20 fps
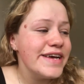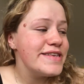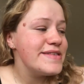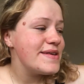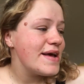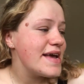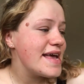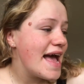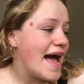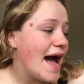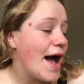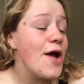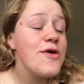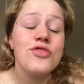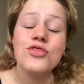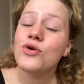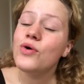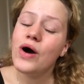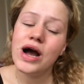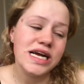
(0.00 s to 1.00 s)
So yeah, I
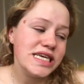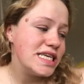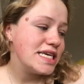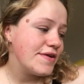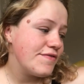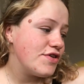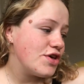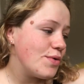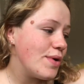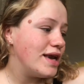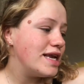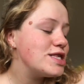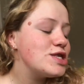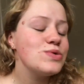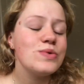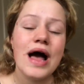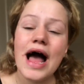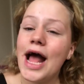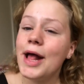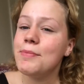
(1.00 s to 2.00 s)
thought I'd give you a
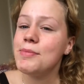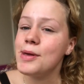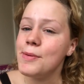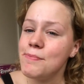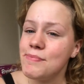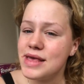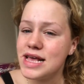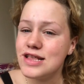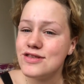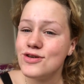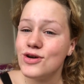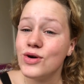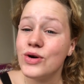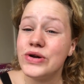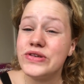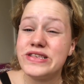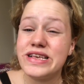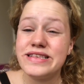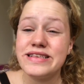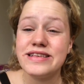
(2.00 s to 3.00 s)
little Airbnb tour
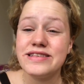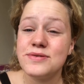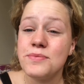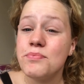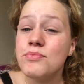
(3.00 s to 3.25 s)
because this is